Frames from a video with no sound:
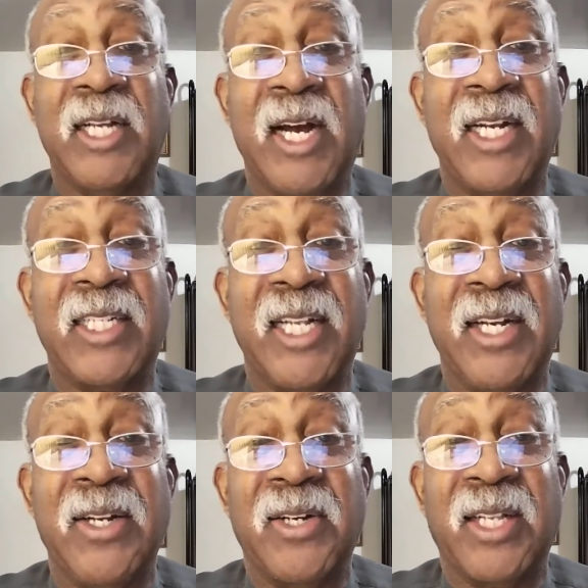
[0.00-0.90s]
God is
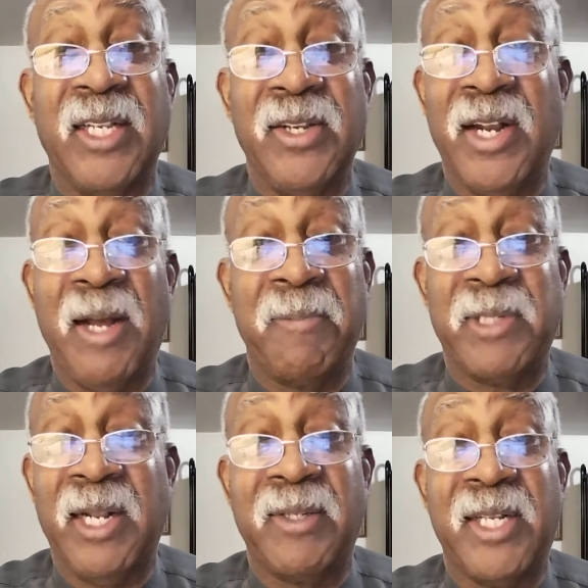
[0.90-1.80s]
saying, look, you know, I'm,
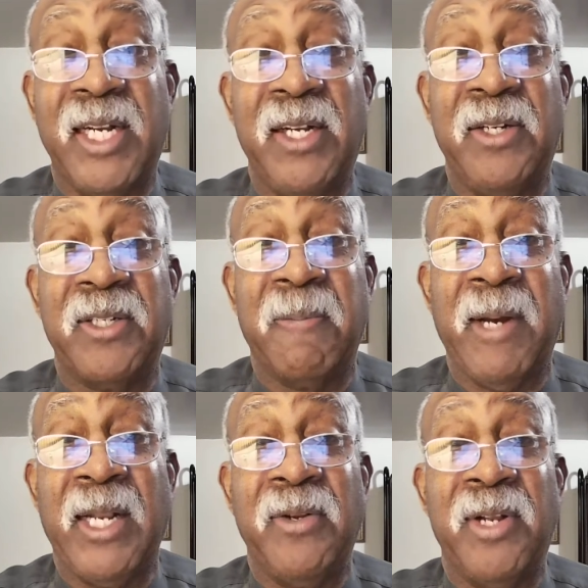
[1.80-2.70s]
I'm sending you to
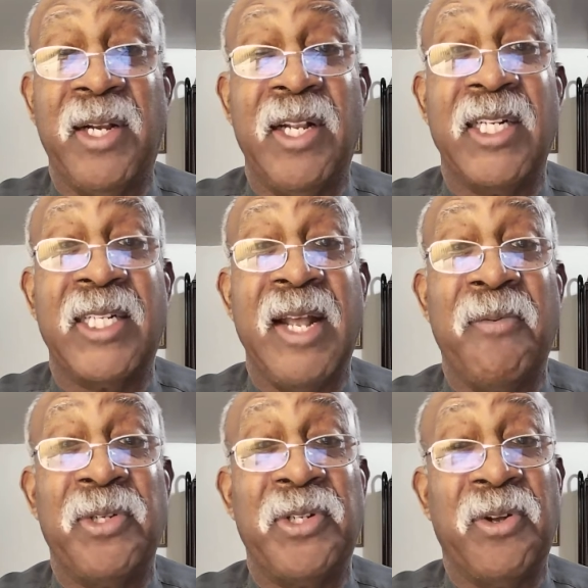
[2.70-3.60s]
somebody who doesn't
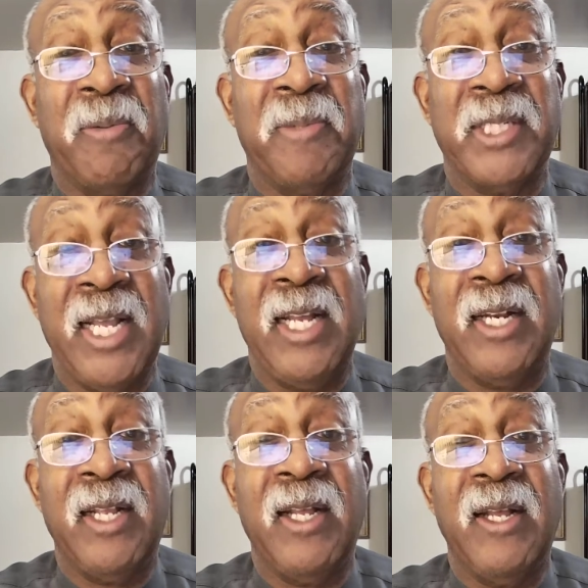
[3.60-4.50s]
understand what you're going to be saying.